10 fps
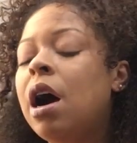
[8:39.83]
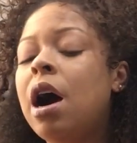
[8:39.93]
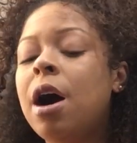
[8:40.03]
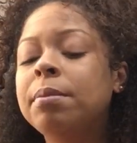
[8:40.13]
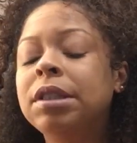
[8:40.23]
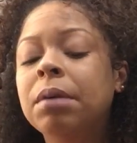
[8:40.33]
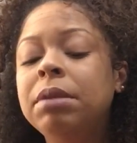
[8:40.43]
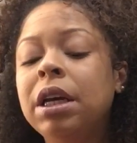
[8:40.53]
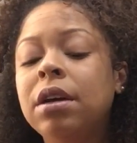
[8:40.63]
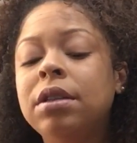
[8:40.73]

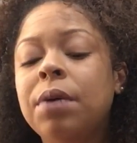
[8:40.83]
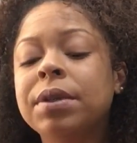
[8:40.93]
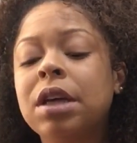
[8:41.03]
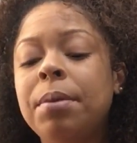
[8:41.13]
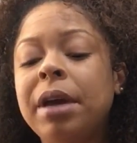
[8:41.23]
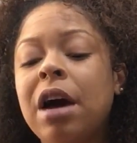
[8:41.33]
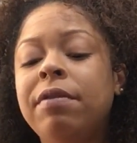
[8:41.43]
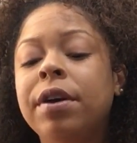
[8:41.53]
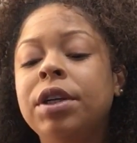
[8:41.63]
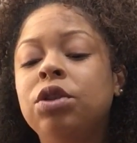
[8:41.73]
Something else that was coming
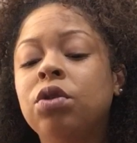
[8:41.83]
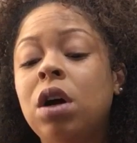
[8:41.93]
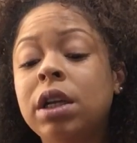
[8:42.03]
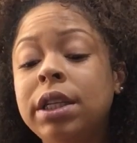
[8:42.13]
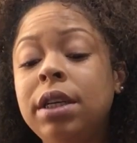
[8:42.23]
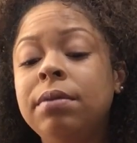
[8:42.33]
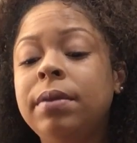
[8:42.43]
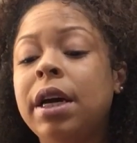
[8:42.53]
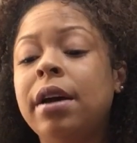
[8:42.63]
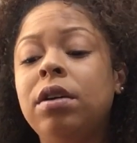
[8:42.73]
out very strongly.
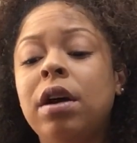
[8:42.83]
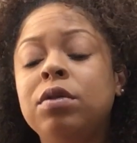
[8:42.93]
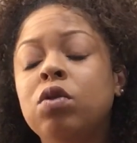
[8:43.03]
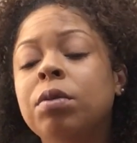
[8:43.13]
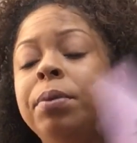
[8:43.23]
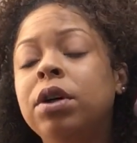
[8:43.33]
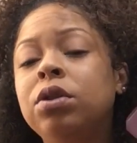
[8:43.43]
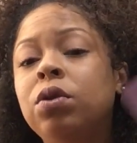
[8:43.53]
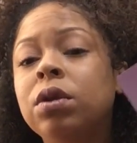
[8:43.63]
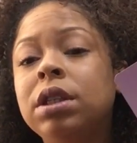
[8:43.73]
Yeah, you have Scorpio,
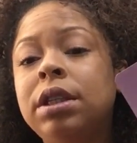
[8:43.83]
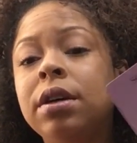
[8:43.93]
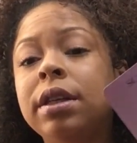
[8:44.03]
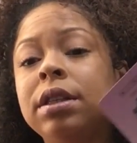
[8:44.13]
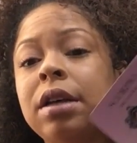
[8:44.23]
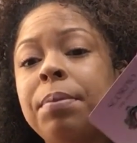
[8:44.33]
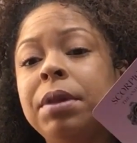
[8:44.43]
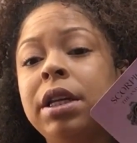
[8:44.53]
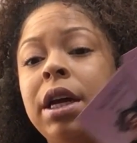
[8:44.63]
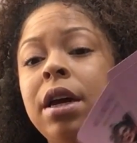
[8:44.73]
Taurus here at the top
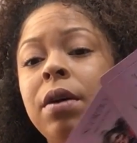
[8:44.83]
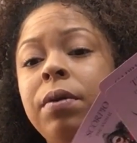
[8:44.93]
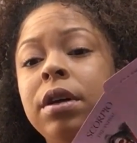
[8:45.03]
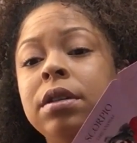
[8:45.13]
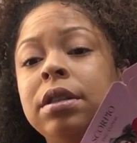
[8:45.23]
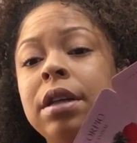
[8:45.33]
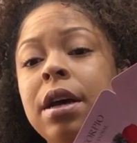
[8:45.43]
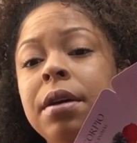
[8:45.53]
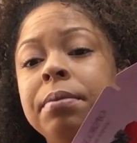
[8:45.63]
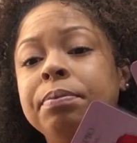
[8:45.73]
of the deck. What else is
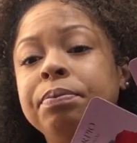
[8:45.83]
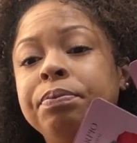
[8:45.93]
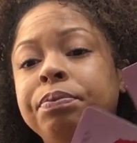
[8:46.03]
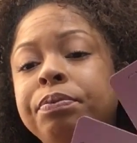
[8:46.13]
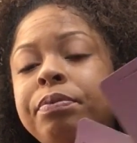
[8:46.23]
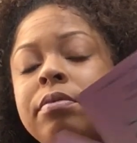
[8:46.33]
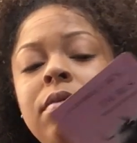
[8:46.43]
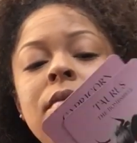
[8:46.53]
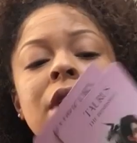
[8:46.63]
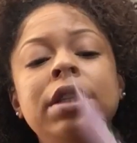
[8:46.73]
that?
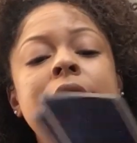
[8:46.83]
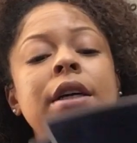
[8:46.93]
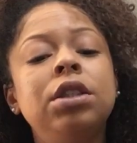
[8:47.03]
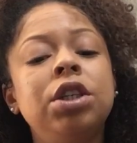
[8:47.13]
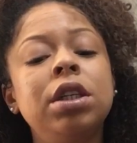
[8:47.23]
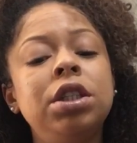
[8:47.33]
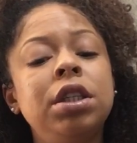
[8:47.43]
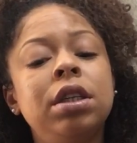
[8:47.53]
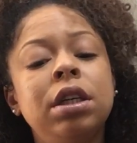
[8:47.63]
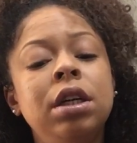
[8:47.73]
Is that
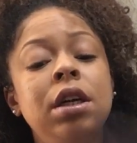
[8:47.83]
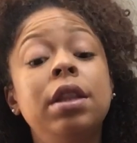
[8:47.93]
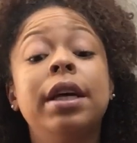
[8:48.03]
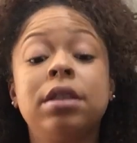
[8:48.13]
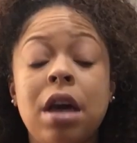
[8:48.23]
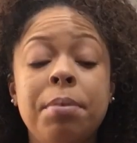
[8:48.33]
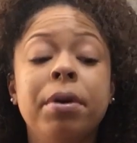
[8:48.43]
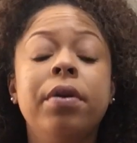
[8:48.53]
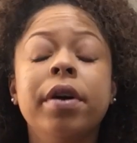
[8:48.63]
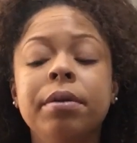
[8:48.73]
conjunction? That's
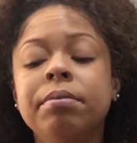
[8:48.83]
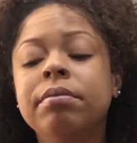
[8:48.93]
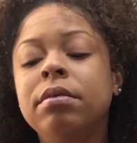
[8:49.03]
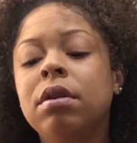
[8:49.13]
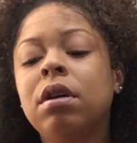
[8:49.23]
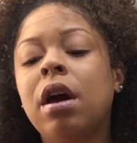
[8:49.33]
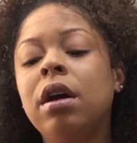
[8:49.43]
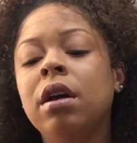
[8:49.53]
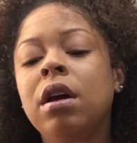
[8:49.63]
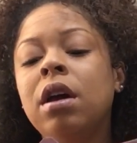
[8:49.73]
Capricorn. Okay.